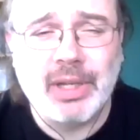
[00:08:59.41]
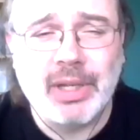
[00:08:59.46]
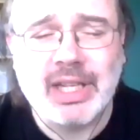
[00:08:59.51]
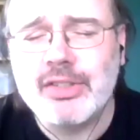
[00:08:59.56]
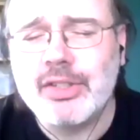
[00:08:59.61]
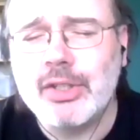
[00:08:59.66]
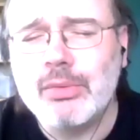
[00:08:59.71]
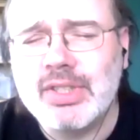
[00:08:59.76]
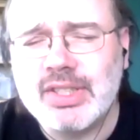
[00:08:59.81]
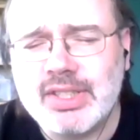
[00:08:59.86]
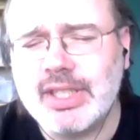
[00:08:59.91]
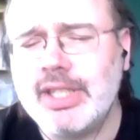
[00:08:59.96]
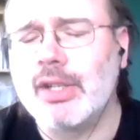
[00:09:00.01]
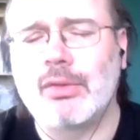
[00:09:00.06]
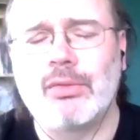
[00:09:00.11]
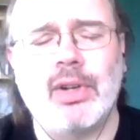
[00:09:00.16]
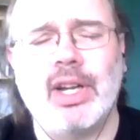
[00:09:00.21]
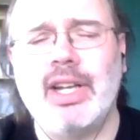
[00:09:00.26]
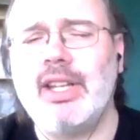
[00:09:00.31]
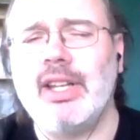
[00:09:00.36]
because you see
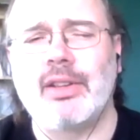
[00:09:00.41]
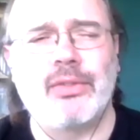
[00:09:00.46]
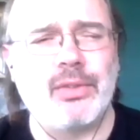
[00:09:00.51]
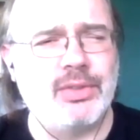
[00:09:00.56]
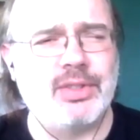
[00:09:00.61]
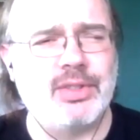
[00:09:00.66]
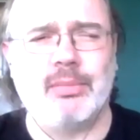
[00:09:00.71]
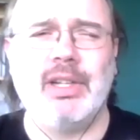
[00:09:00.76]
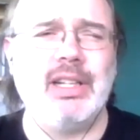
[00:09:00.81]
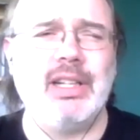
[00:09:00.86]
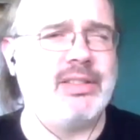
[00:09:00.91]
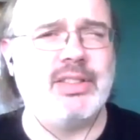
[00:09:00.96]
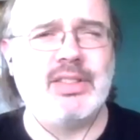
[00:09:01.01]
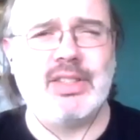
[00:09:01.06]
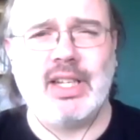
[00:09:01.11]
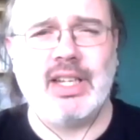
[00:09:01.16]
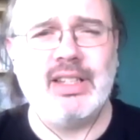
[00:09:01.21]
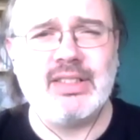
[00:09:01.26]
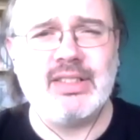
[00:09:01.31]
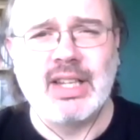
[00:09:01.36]
your writing through someone else's
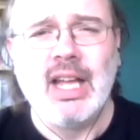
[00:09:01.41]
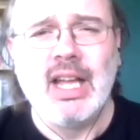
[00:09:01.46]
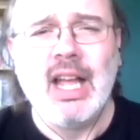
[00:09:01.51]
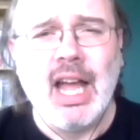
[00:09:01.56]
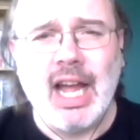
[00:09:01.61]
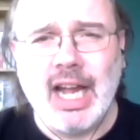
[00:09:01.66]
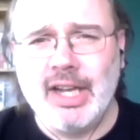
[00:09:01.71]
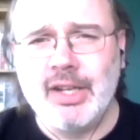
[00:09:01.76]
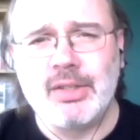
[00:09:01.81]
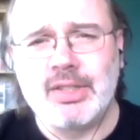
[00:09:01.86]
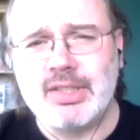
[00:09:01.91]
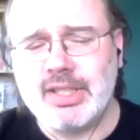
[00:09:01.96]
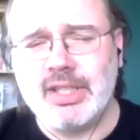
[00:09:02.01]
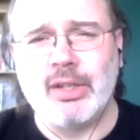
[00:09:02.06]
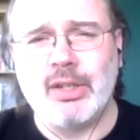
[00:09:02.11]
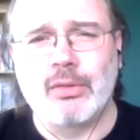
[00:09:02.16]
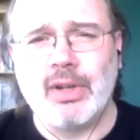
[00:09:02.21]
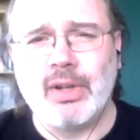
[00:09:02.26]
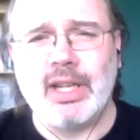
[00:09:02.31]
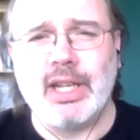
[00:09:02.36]
eyes, and you see
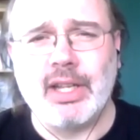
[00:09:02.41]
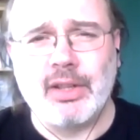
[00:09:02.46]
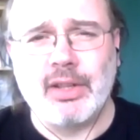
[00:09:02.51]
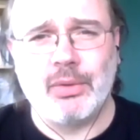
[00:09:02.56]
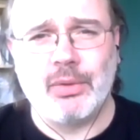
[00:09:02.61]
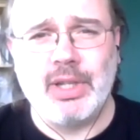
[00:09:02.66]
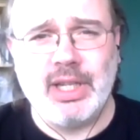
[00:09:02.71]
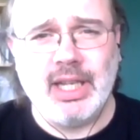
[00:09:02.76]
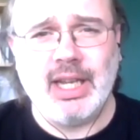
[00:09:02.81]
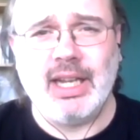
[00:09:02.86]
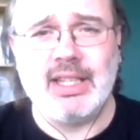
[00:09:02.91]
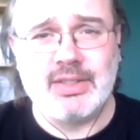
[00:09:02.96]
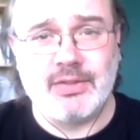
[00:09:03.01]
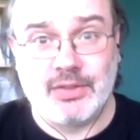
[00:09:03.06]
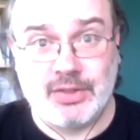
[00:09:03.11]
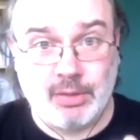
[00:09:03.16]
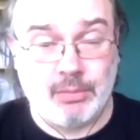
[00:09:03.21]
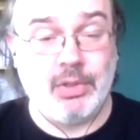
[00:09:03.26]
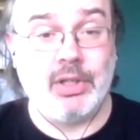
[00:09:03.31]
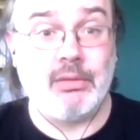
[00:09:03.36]
your writing through the eyes
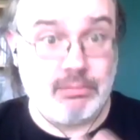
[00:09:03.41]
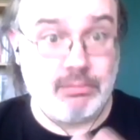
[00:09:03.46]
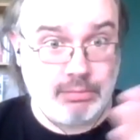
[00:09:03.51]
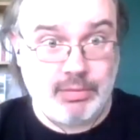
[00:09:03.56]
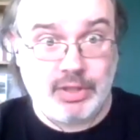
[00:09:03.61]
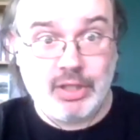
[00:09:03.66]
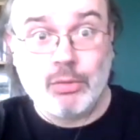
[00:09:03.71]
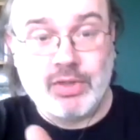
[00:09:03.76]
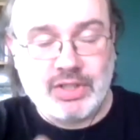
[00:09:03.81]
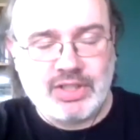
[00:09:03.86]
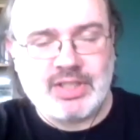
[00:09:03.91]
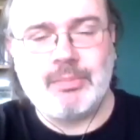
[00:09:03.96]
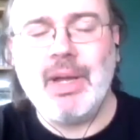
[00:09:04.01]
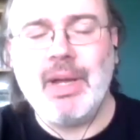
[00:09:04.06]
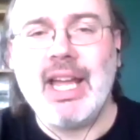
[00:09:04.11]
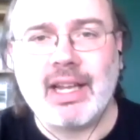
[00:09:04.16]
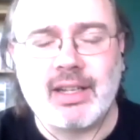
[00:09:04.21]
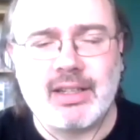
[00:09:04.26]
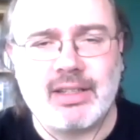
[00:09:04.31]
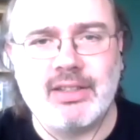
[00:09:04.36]
of someone you
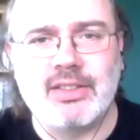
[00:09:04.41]
respect,